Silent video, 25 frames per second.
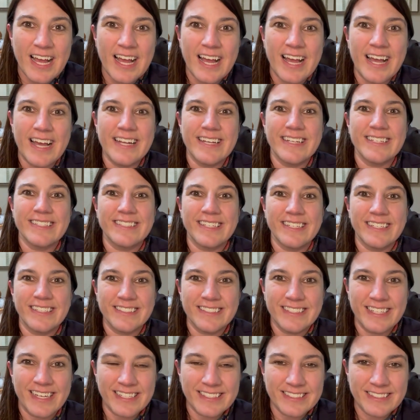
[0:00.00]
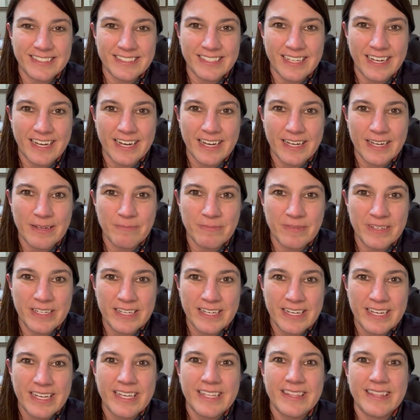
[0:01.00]
And until next time,
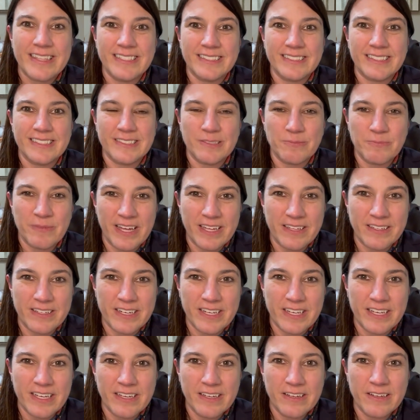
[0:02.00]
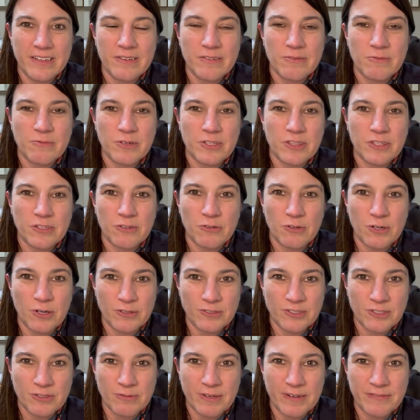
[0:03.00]
this is Melanie with
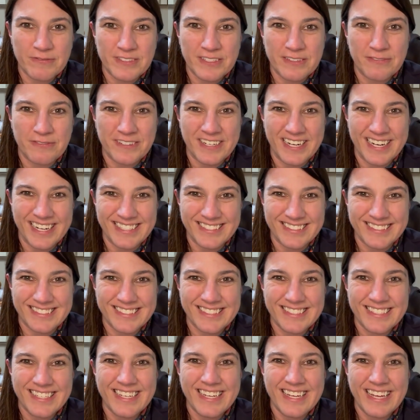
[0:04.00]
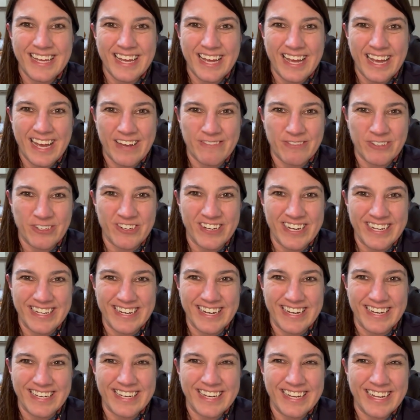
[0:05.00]
Crow's Thrifty Finds. Have a great
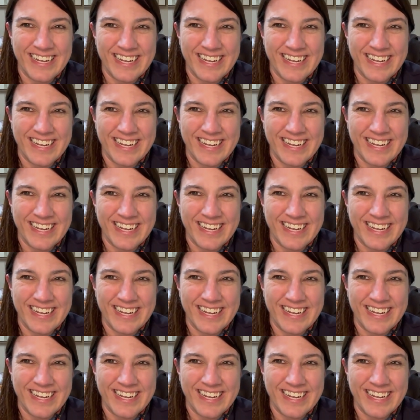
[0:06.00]
night.